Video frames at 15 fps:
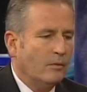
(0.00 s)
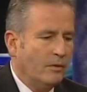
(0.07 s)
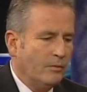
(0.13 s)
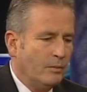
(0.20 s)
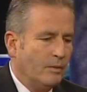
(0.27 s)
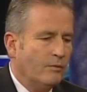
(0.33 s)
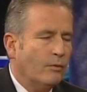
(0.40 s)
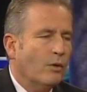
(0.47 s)

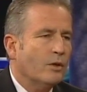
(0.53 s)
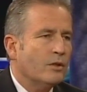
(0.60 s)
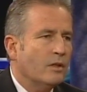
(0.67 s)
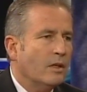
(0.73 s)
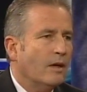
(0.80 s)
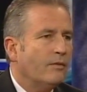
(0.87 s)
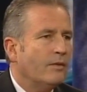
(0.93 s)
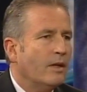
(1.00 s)
We've been
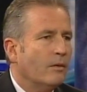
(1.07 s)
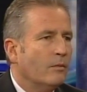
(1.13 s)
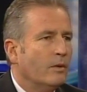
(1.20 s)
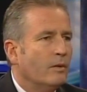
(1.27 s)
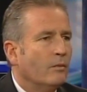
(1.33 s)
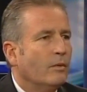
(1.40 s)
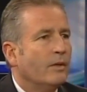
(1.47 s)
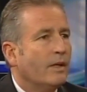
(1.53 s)
fortunate enough that
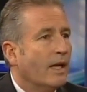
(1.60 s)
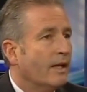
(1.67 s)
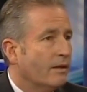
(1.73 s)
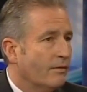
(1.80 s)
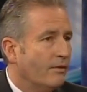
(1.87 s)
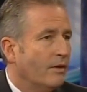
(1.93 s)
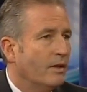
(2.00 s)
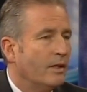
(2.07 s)
we got
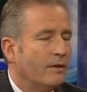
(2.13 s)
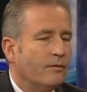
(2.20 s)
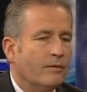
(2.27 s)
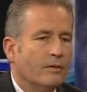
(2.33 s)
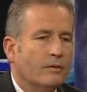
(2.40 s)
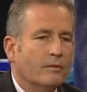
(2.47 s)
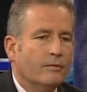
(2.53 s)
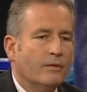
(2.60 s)
the funding
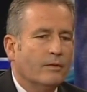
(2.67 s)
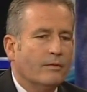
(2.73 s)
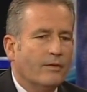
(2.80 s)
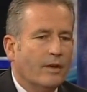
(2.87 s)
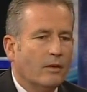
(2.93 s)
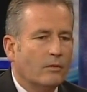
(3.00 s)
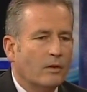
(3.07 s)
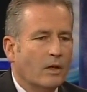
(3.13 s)
from the
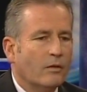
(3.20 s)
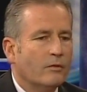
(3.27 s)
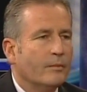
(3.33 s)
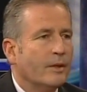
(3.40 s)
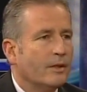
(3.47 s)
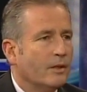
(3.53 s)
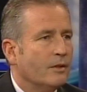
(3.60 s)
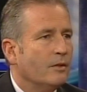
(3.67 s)
federal
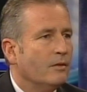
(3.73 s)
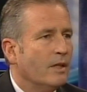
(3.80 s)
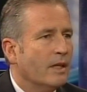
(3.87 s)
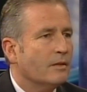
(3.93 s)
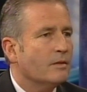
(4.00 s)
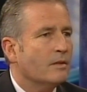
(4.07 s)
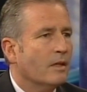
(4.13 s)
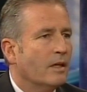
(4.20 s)
government to do
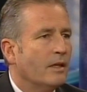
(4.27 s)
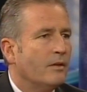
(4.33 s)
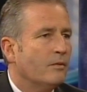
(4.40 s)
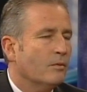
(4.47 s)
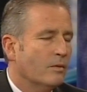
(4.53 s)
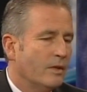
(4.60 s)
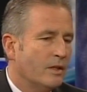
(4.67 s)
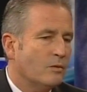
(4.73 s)
that study
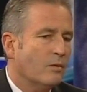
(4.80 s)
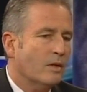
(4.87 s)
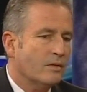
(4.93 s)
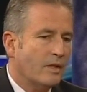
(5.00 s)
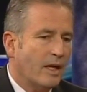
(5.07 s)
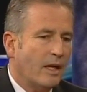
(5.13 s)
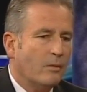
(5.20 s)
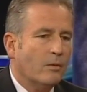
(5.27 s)
through
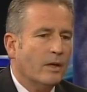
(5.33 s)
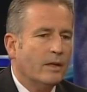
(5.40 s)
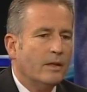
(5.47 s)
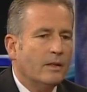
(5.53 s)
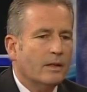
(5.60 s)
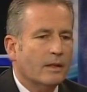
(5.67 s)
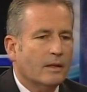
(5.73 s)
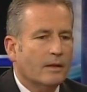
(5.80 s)
East-West Gateway,
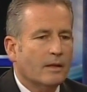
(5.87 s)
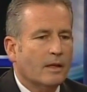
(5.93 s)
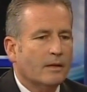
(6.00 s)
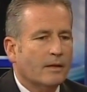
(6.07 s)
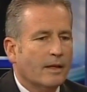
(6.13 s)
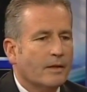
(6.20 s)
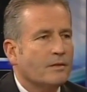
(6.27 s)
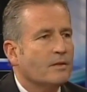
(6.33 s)

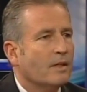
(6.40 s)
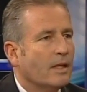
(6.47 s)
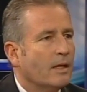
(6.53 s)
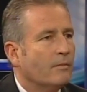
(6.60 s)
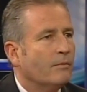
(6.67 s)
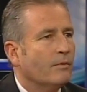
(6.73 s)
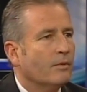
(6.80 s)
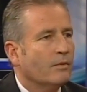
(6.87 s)
and thanks to
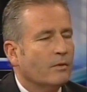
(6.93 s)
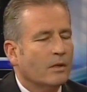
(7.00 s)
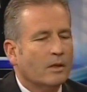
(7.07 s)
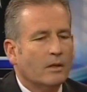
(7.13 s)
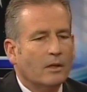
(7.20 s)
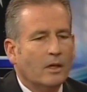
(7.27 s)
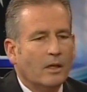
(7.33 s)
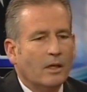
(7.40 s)
them
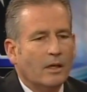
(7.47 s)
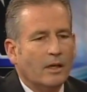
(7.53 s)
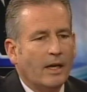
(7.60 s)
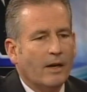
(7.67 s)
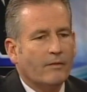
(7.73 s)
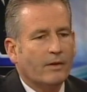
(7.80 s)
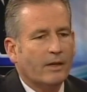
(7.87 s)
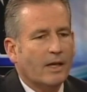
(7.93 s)
for
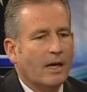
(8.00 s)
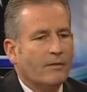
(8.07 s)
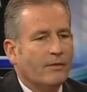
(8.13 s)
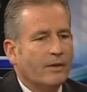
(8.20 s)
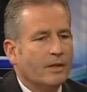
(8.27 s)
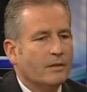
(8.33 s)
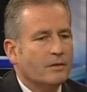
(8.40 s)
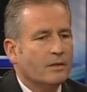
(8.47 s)
having the
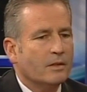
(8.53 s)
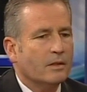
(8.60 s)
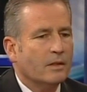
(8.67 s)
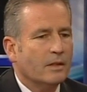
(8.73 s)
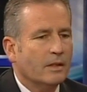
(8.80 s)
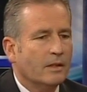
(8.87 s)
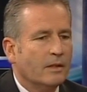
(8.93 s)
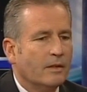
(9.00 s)
confidence and
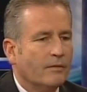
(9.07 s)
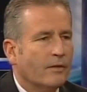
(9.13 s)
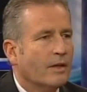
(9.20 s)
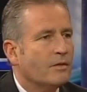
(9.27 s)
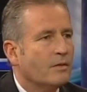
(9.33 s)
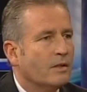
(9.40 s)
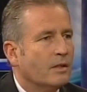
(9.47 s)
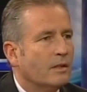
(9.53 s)

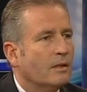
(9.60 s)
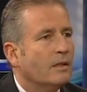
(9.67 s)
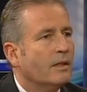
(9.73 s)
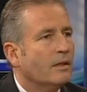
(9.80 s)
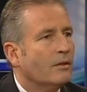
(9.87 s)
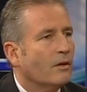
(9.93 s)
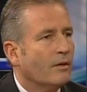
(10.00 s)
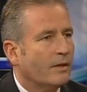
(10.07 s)
investing
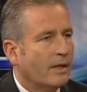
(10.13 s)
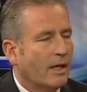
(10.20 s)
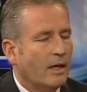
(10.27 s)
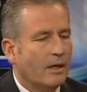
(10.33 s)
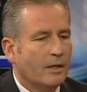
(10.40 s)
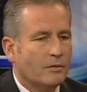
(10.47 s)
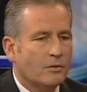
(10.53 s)
in North County.